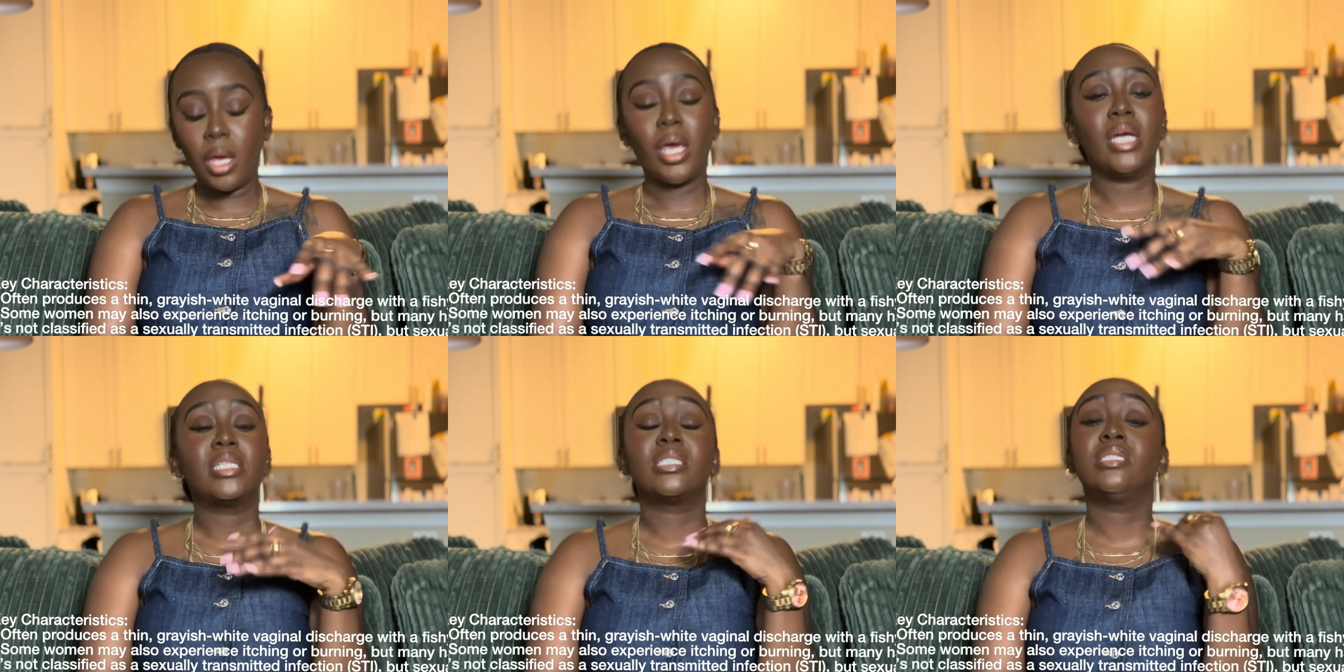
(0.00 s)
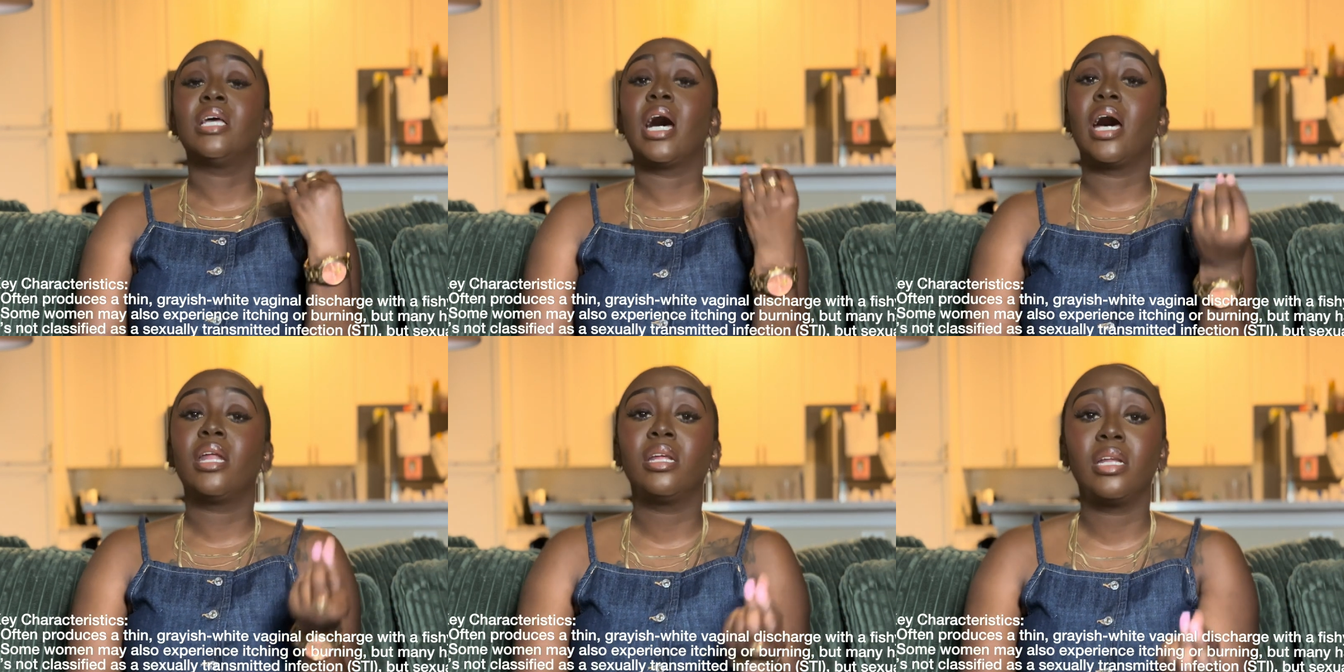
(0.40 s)
It's
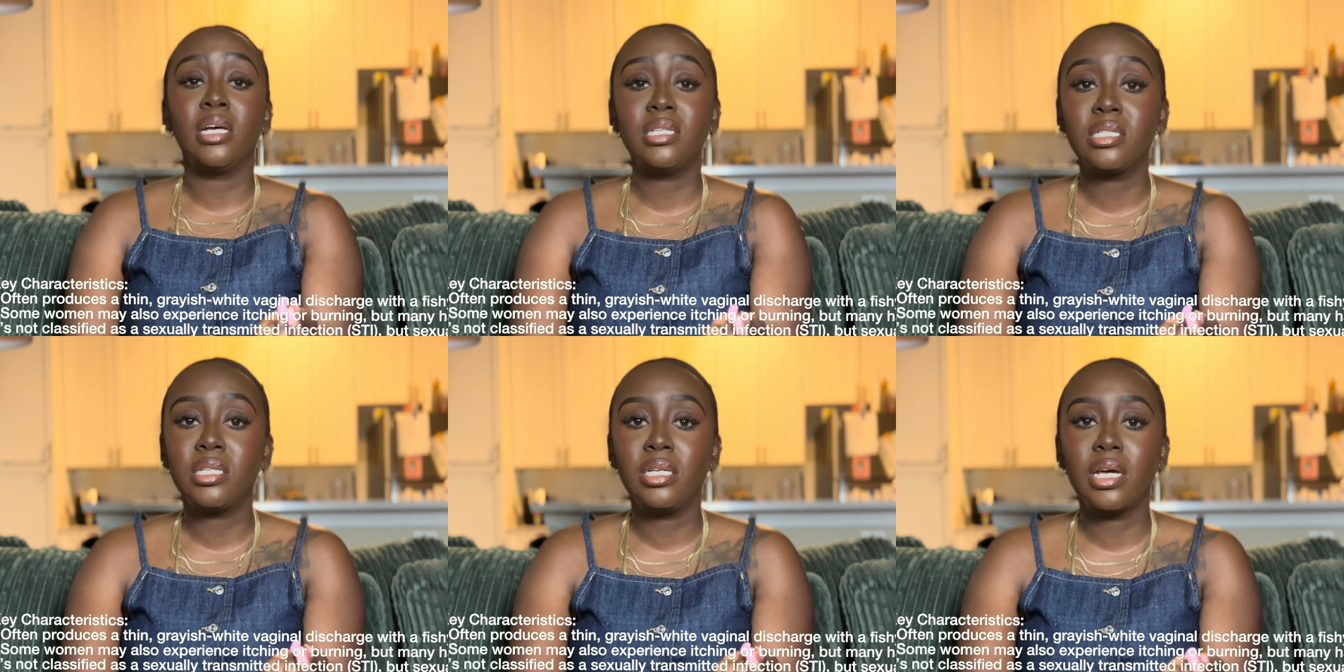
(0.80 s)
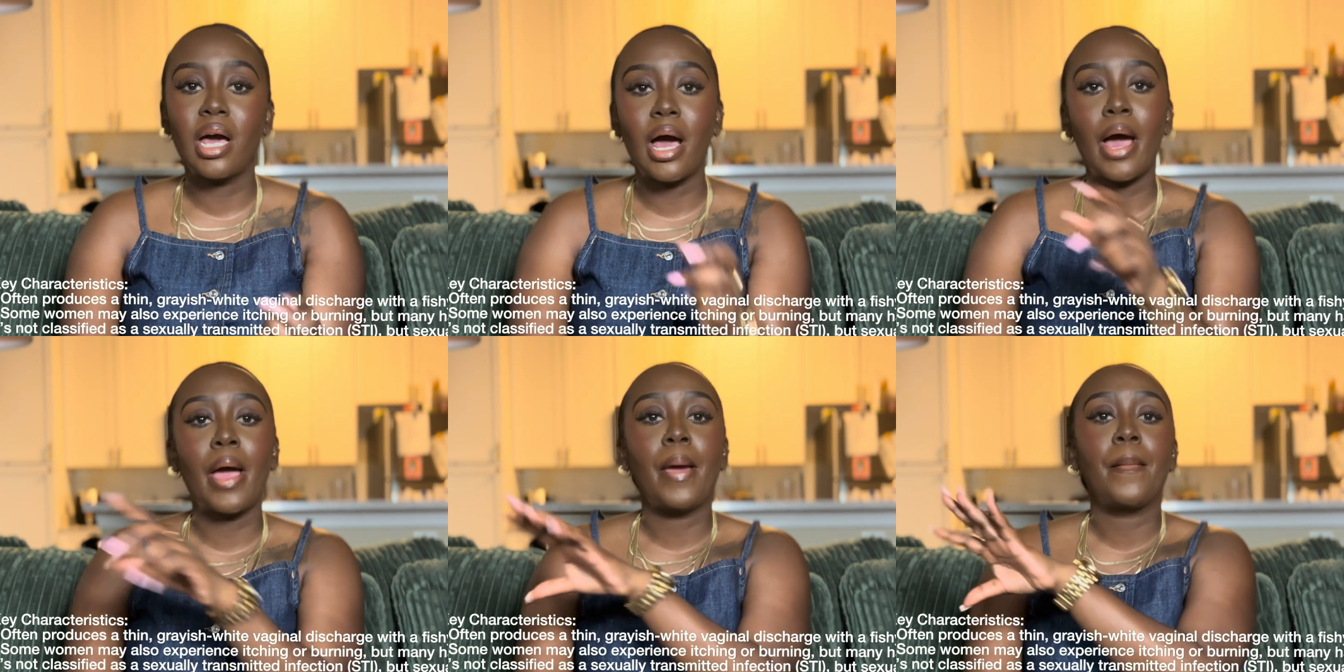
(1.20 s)
not an
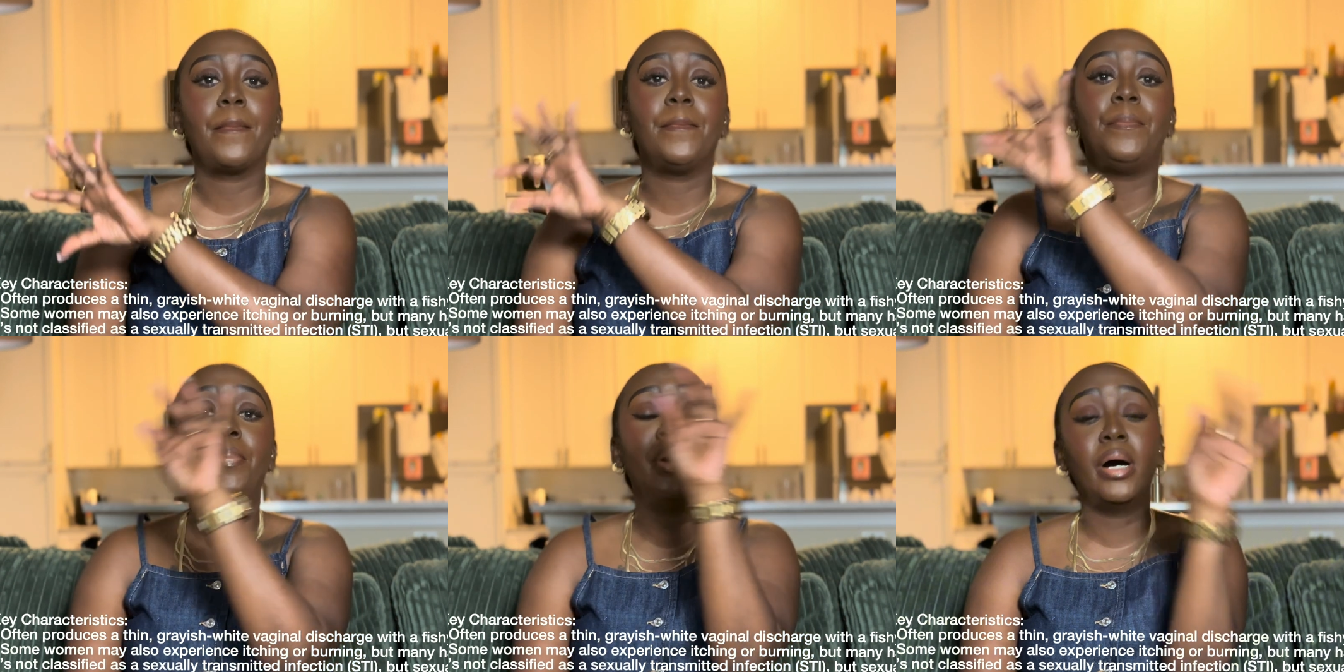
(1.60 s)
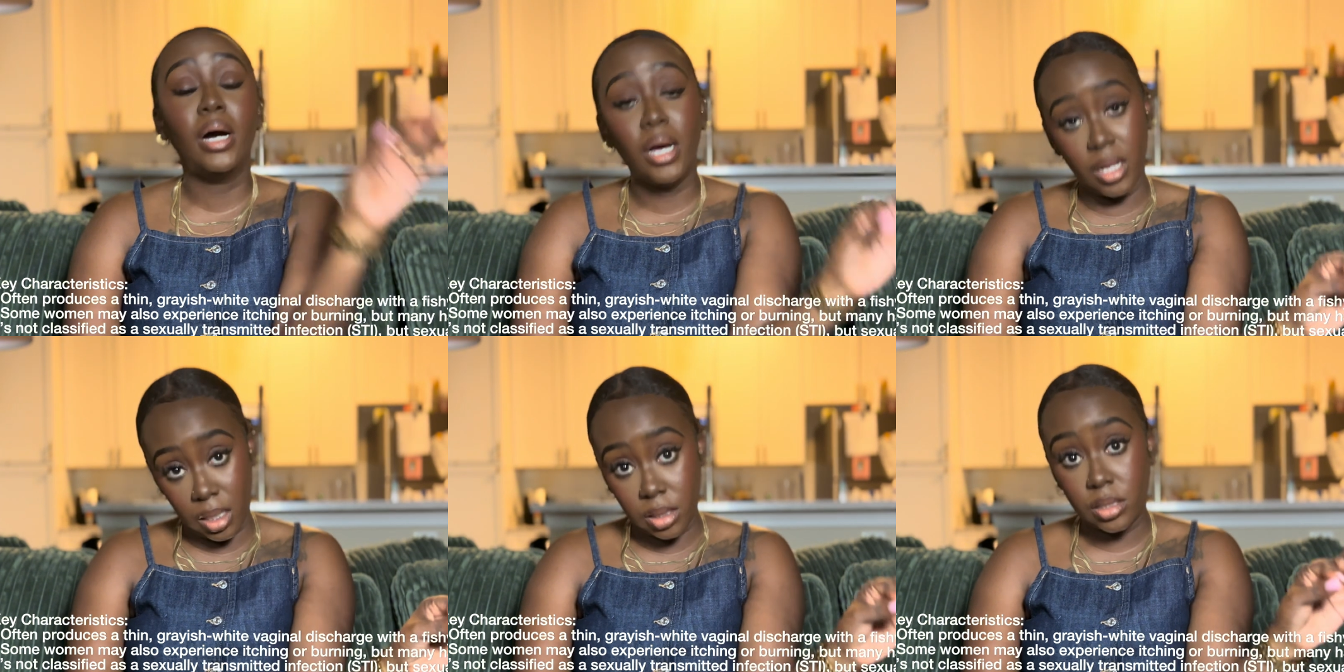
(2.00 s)
STI,
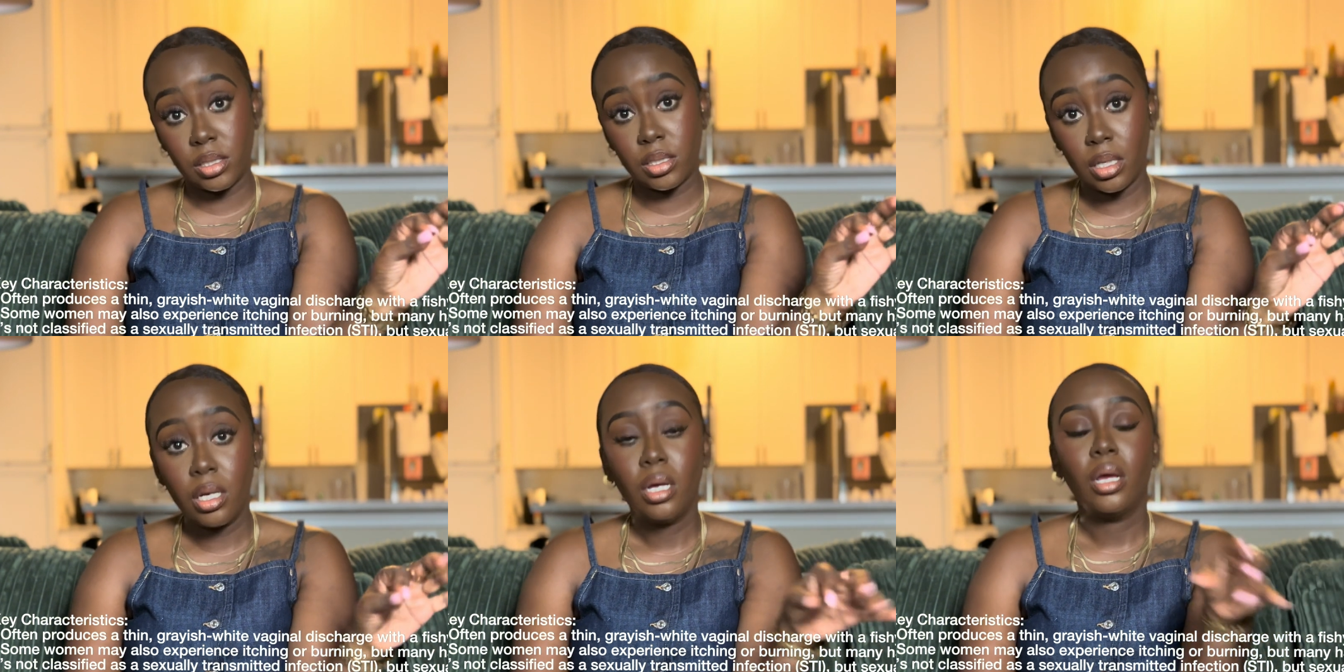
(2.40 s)
but